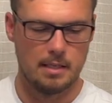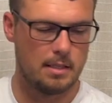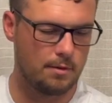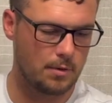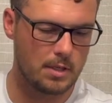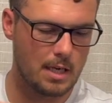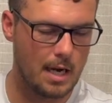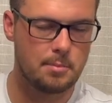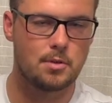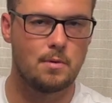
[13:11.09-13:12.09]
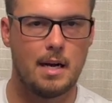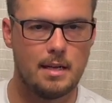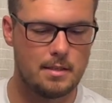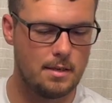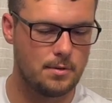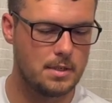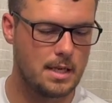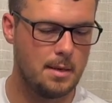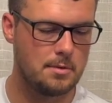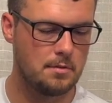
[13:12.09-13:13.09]
different types of rods, different
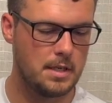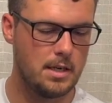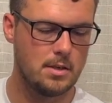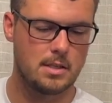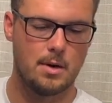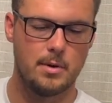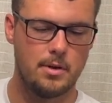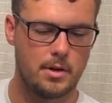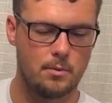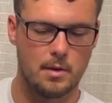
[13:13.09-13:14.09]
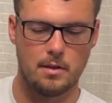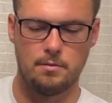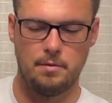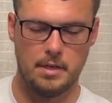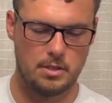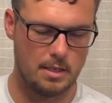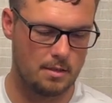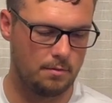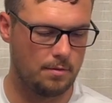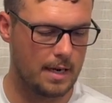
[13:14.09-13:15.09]
types of gear, so that way you can really fish as
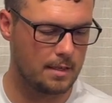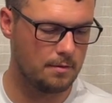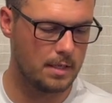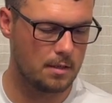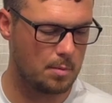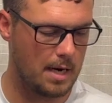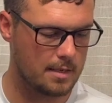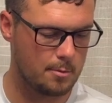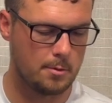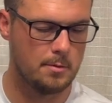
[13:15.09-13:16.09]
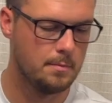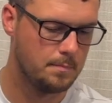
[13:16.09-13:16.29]
effectively as possible.